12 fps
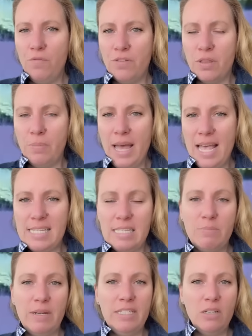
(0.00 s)
for the
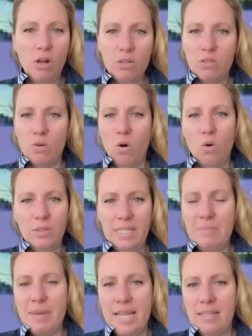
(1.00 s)
best. But he also
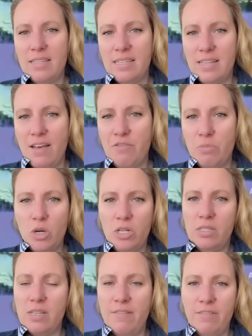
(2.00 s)
only meant the
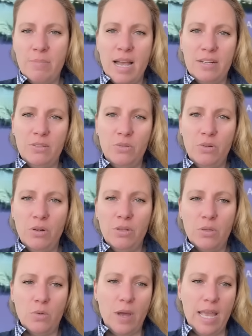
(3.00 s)
7.7 magnitude
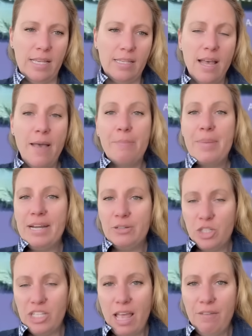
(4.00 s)
earthquake.
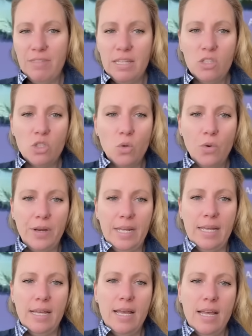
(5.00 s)
Better safe than
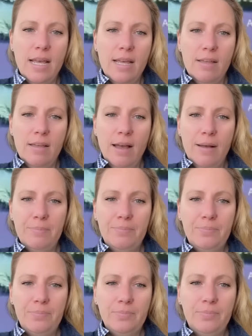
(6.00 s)
sorry.
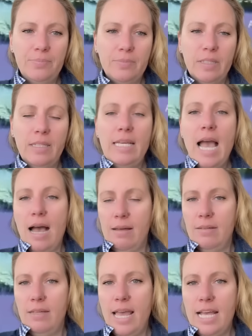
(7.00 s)
Yeah,
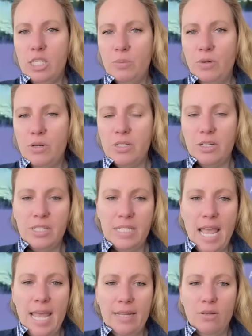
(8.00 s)
experts are
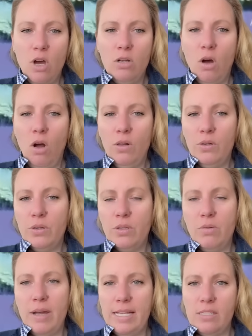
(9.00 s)
saying not all
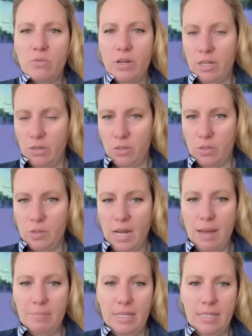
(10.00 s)
earthquakes triggered
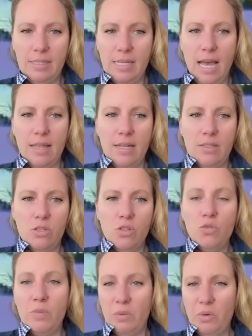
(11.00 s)
tsunamis. Yeah, that's
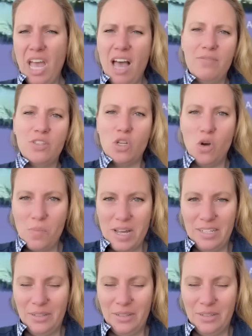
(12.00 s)
true. But we have so many